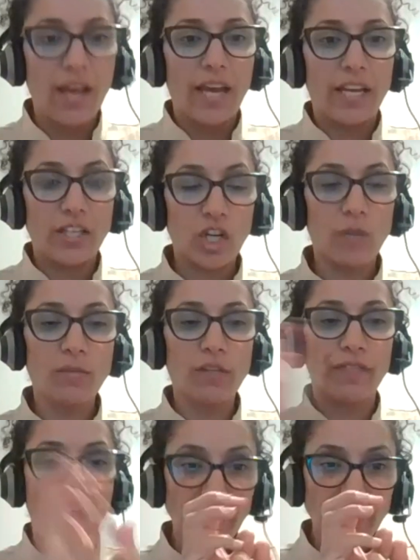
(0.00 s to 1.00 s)
In terms
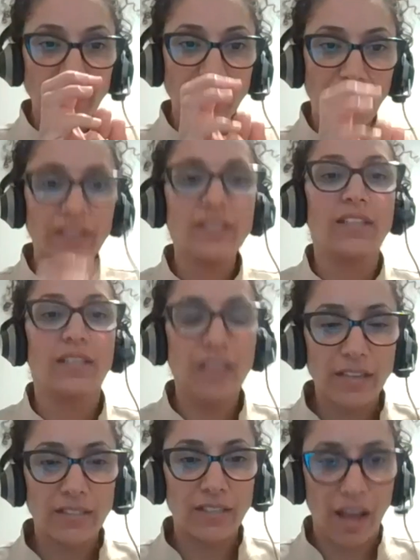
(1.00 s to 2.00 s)
of antigens,
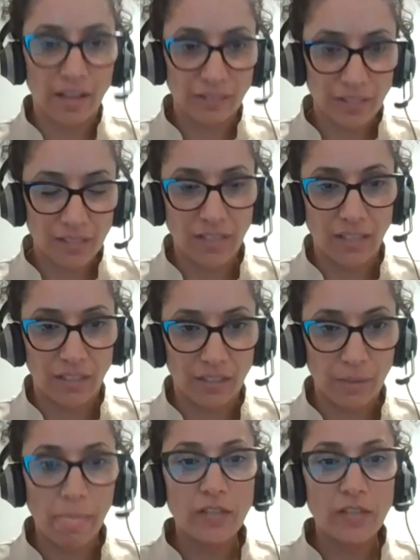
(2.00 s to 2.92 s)
yes, they are distinct.